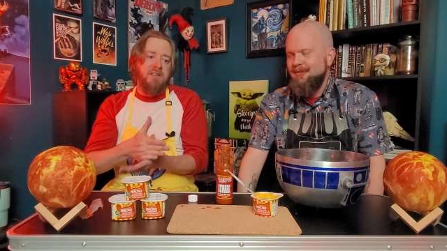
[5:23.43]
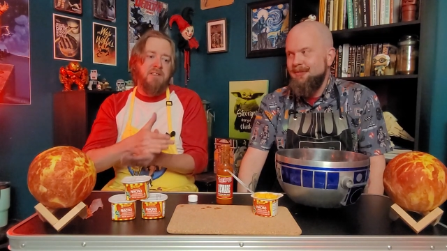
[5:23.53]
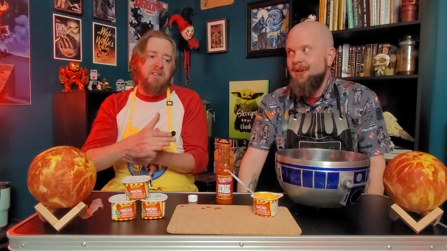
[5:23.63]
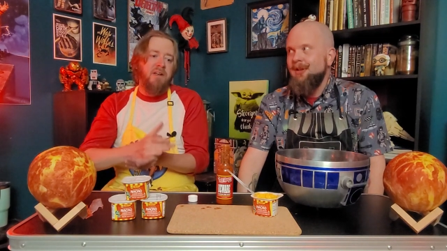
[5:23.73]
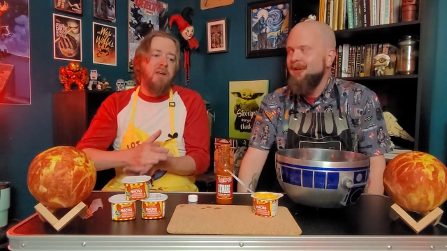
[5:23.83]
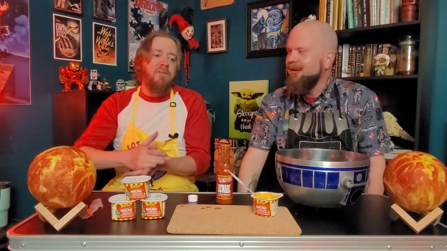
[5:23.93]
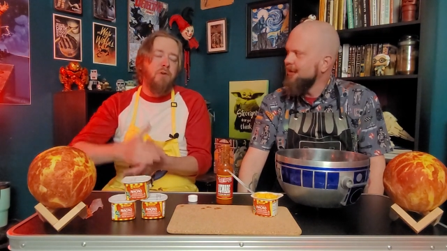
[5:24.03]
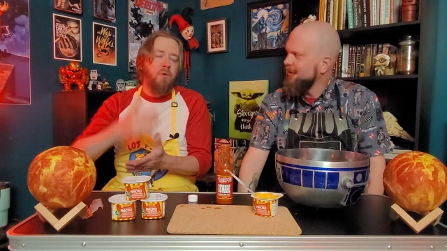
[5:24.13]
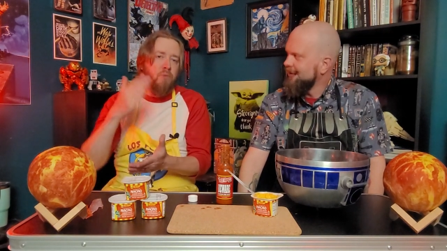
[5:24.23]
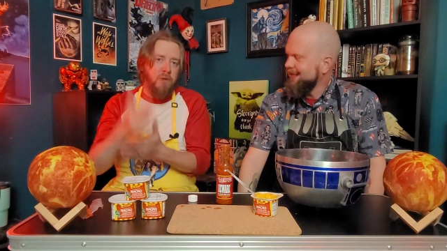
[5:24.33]
Speaker 1: It's like if
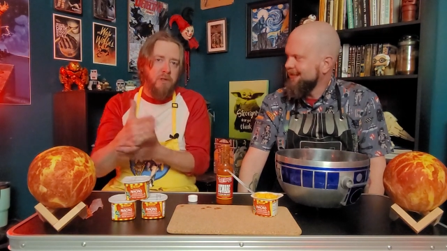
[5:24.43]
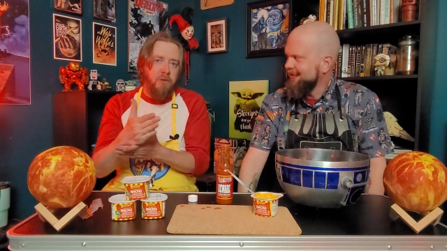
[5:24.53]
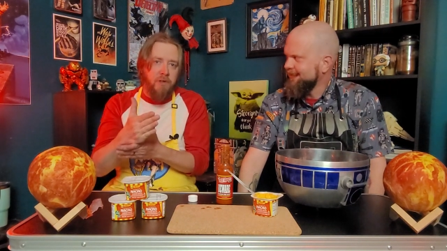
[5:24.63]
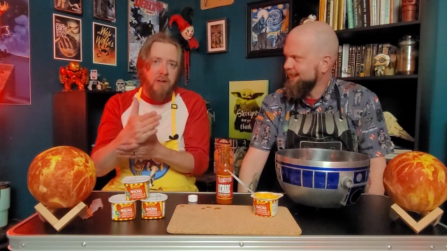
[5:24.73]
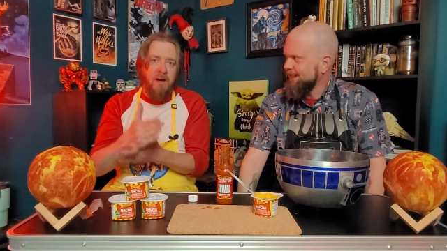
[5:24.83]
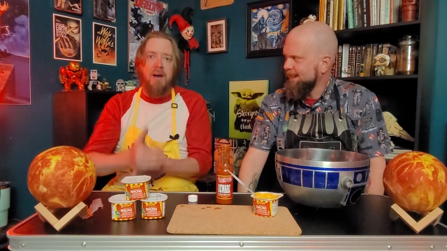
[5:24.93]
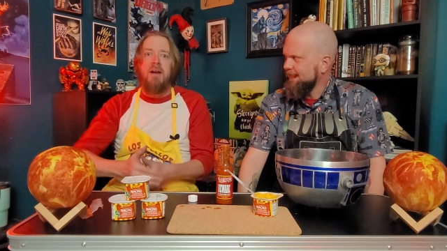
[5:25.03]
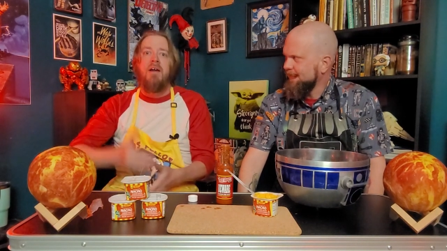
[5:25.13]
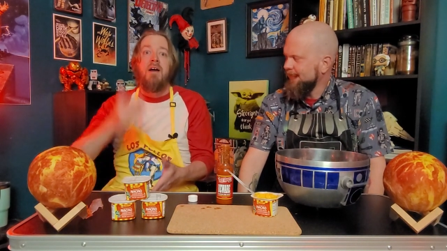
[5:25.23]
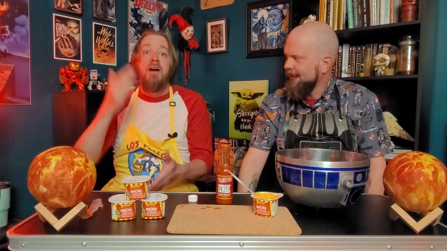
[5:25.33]
you're really, really
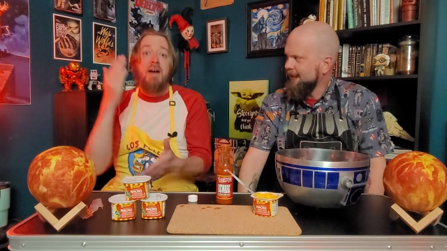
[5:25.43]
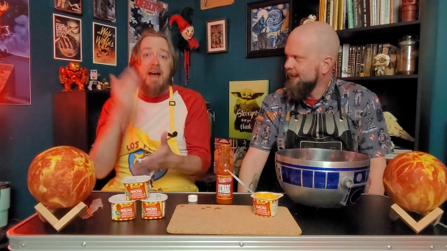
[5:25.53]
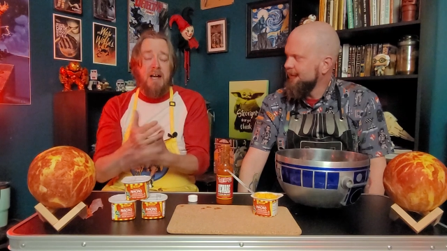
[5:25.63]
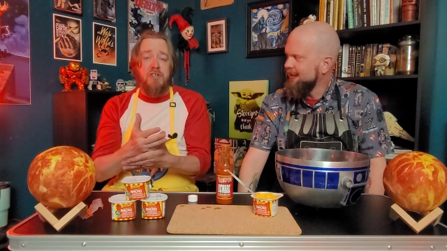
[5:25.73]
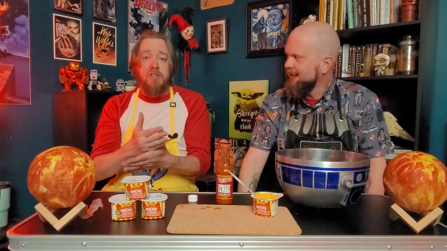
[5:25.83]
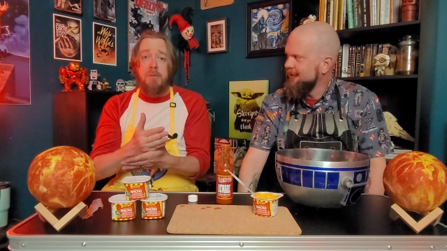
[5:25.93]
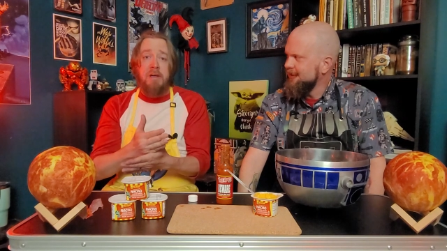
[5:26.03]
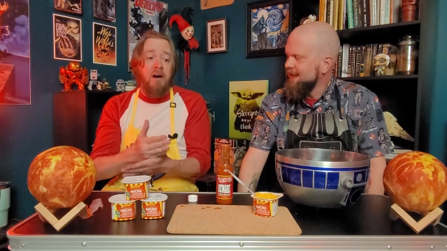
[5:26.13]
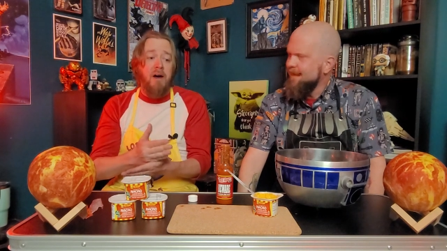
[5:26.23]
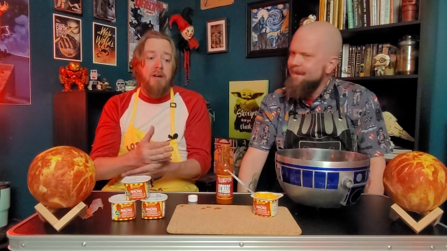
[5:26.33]
hot, actually be
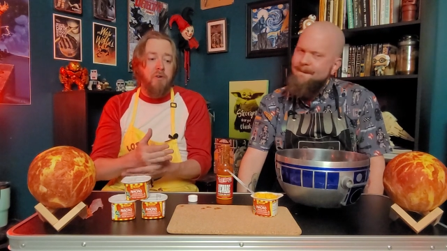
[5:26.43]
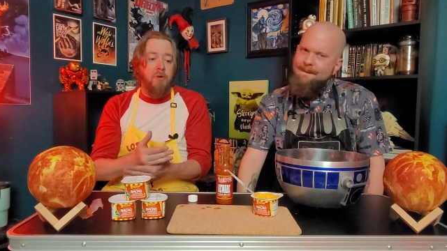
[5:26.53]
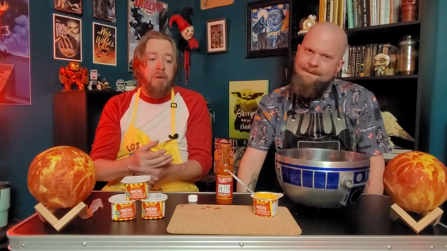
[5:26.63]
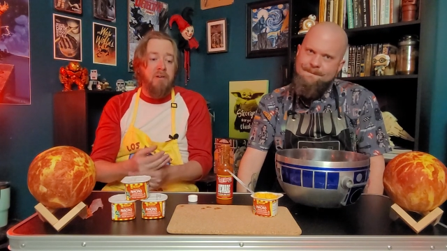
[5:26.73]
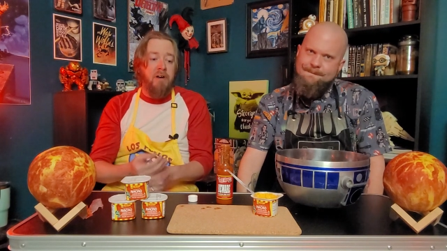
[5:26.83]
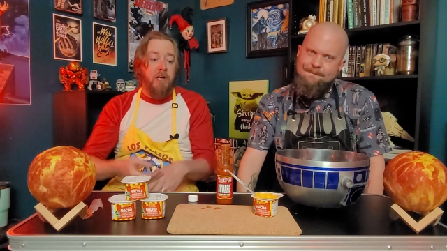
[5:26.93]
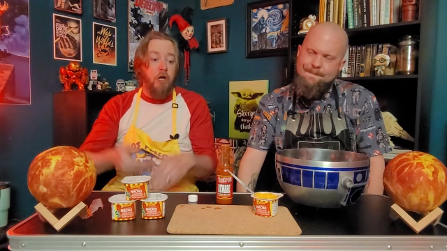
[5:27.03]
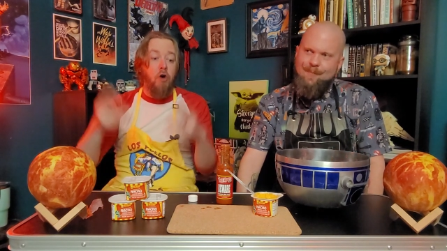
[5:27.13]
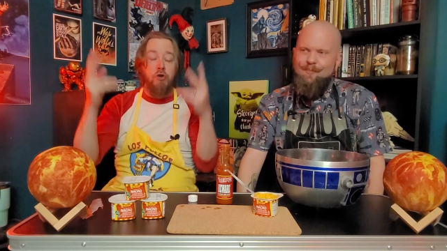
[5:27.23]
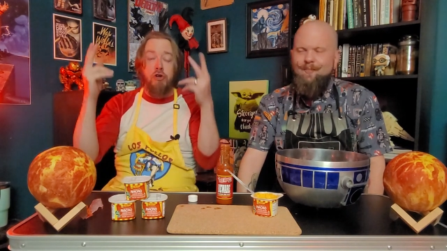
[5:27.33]
hot. Don't be like,
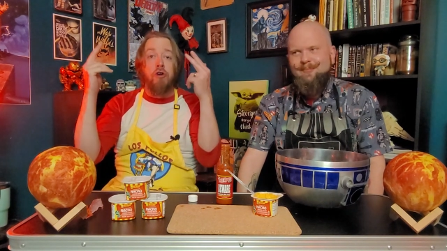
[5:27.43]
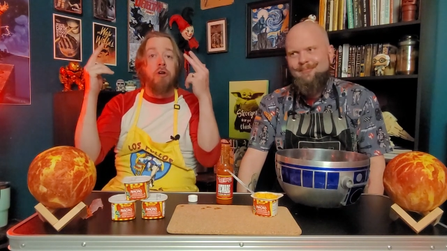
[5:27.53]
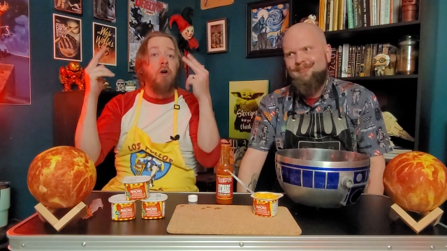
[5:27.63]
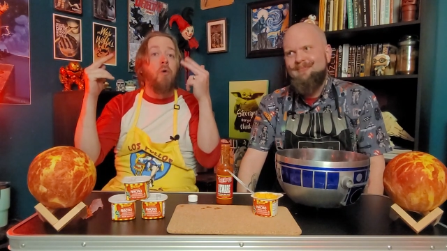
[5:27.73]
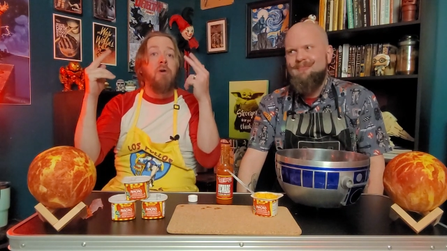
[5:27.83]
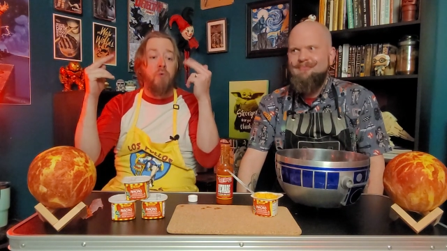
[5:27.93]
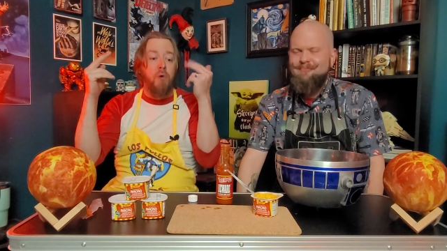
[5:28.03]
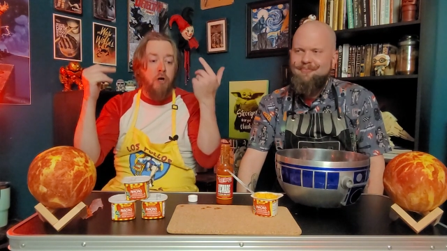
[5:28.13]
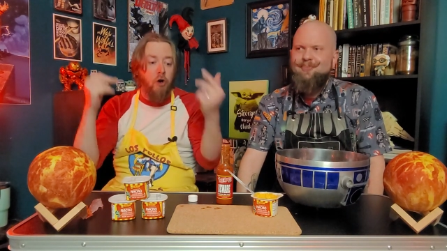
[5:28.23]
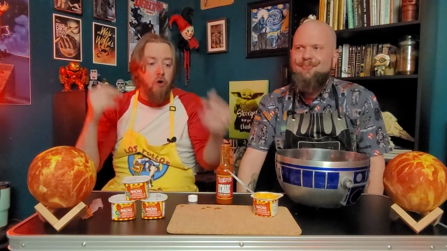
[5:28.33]
oh, you're going to go into
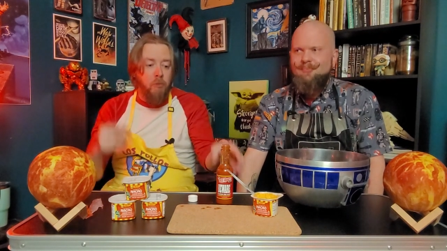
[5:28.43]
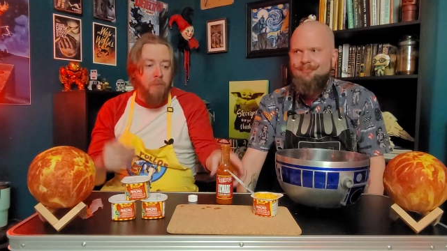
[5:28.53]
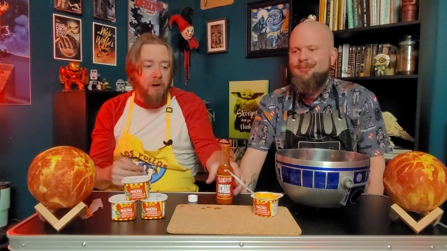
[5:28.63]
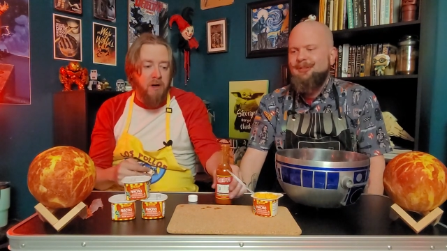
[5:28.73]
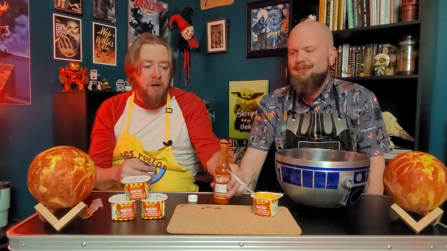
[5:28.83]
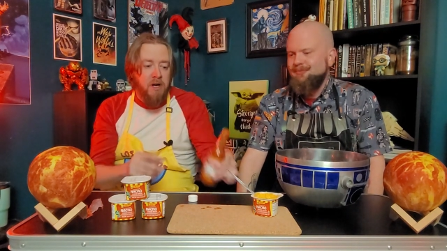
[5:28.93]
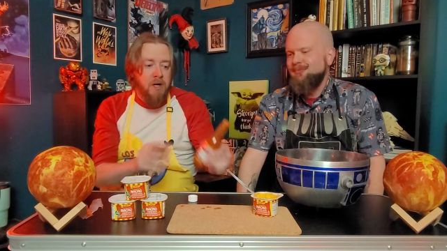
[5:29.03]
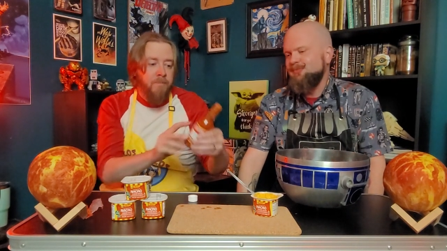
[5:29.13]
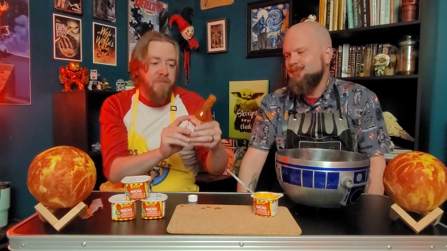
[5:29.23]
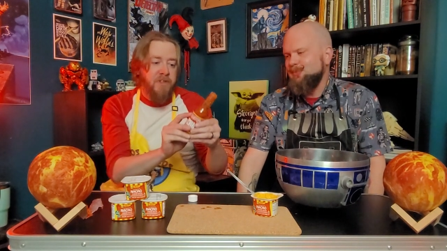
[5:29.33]
a coma
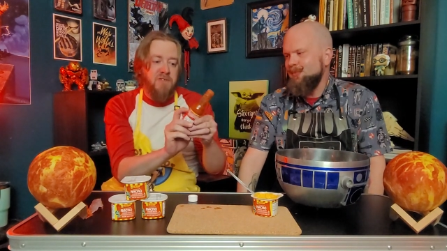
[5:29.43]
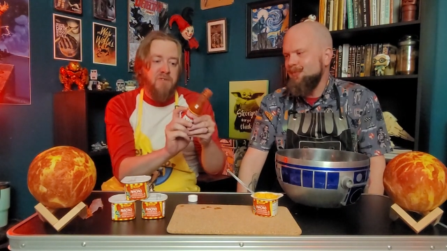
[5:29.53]
there's